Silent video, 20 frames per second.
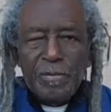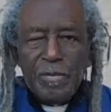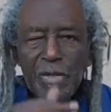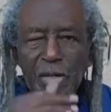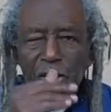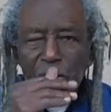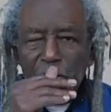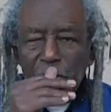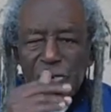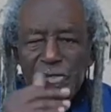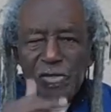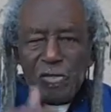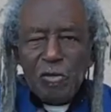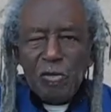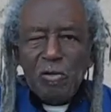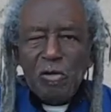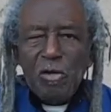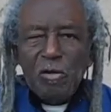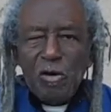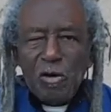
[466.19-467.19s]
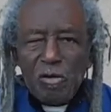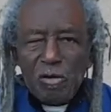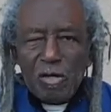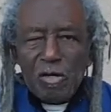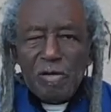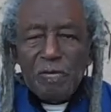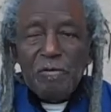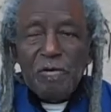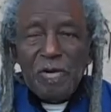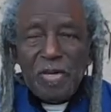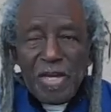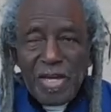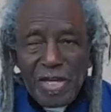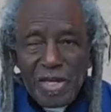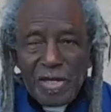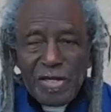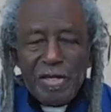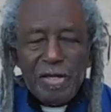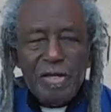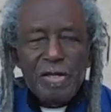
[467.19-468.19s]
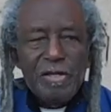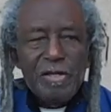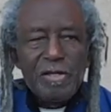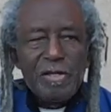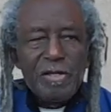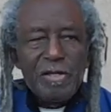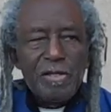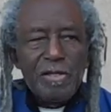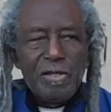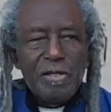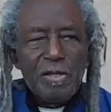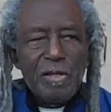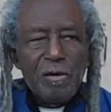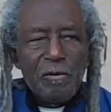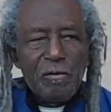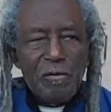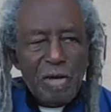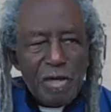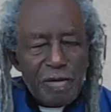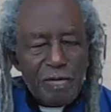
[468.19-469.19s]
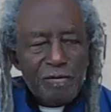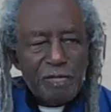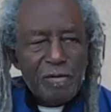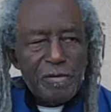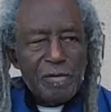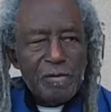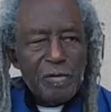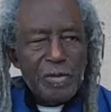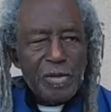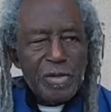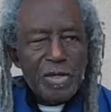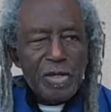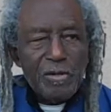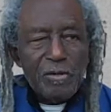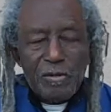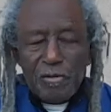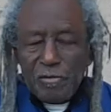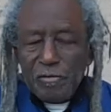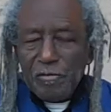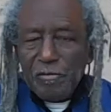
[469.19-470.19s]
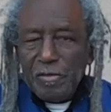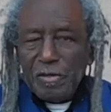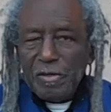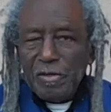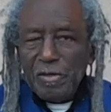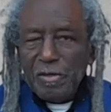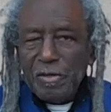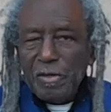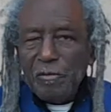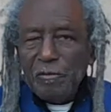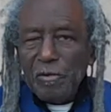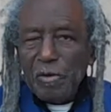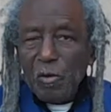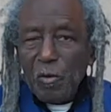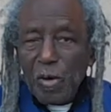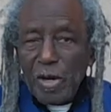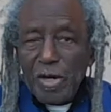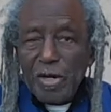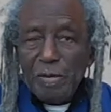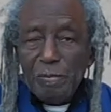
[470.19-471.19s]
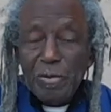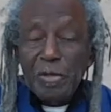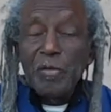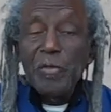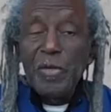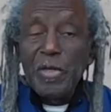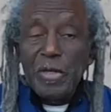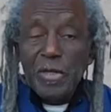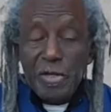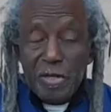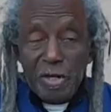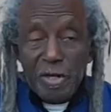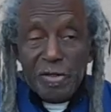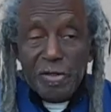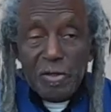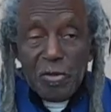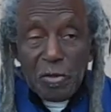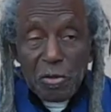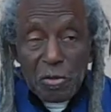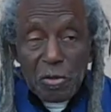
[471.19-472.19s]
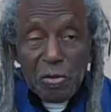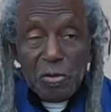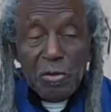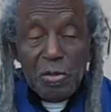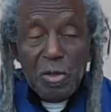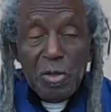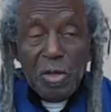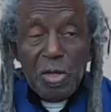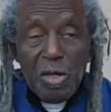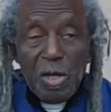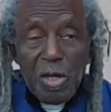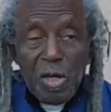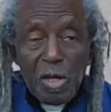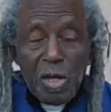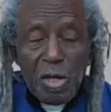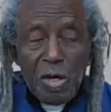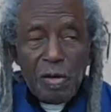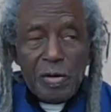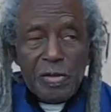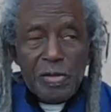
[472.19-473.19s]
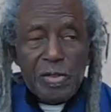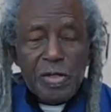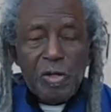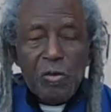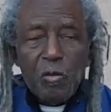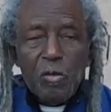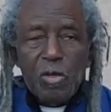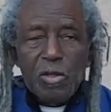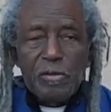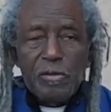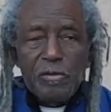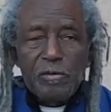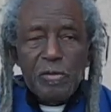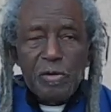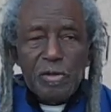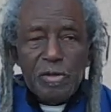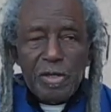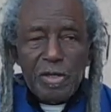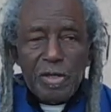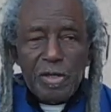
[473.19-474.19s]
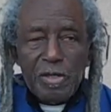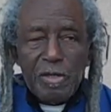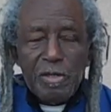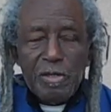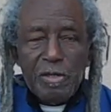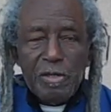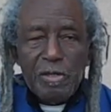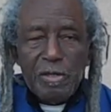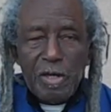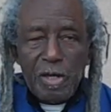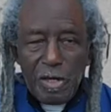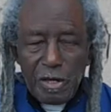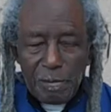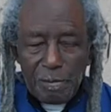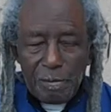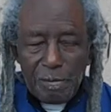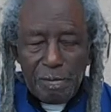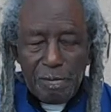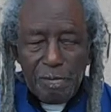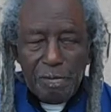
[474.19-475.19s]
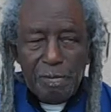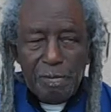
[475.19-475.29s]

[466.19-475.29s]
It was no longer really relevant what the country required, but we did not know until Walter Rodney came,